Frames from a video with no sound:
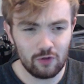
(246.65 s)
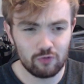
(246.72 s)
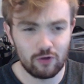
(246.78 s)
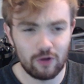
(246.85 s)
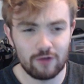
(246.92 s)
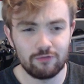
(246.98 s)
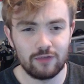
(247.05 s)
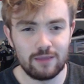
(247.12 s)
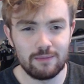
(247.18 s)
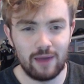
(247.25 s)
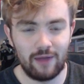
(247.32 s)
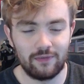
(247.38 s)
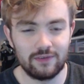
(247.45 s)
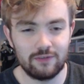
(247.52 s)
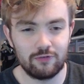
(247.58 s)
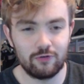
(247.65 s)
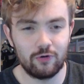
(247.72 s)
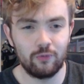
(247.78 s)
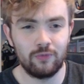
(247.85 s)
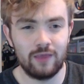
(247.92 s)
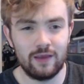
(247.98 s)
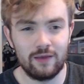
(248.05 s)
roughly about the
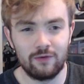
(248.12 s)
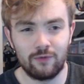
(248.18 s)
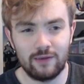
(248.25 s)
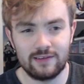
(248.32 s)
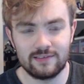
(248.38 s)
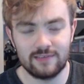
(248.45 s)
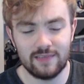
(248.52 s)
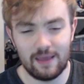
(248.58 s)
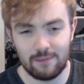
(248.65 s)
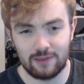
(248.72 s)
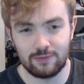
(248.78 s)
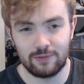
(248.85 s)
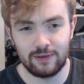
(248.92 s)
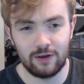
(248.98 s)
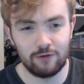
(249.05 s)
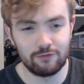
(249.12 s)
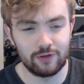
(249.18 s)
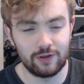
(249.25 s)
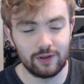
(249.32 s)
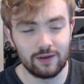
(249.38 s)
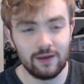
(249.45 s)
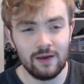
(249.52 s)
difficulty increase, so that makes me
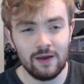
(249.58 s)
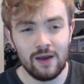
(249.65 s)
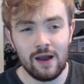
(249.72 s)
confident.